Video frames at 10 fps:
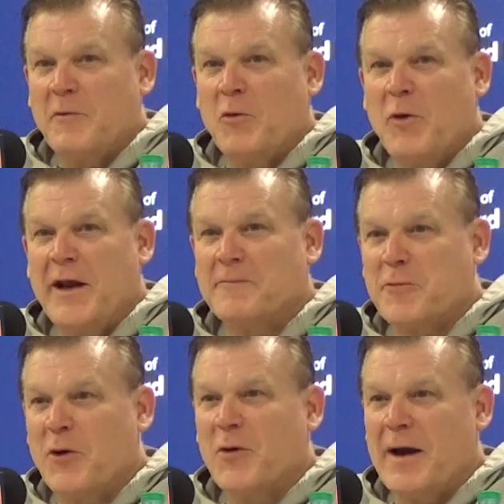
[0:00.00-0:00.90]
winning
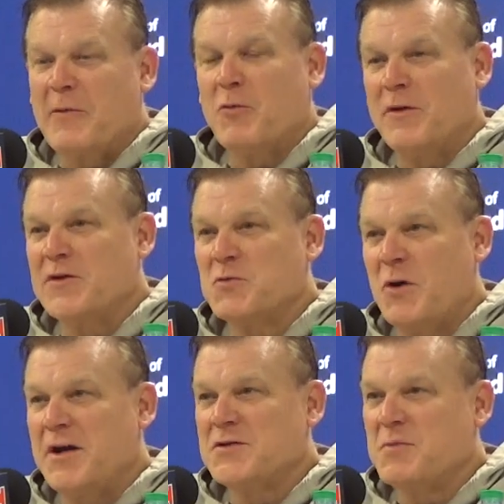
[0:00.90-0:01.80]
program and one that's
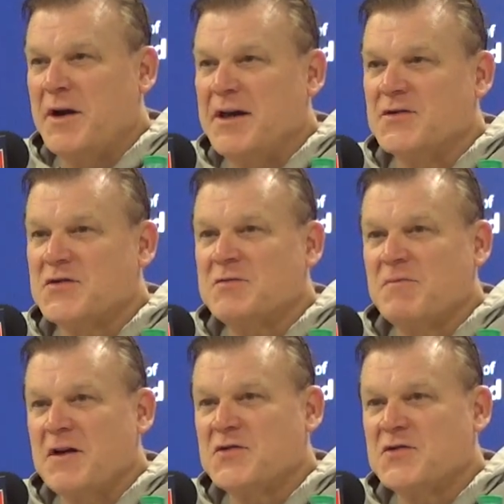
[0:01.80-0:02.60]
won as many as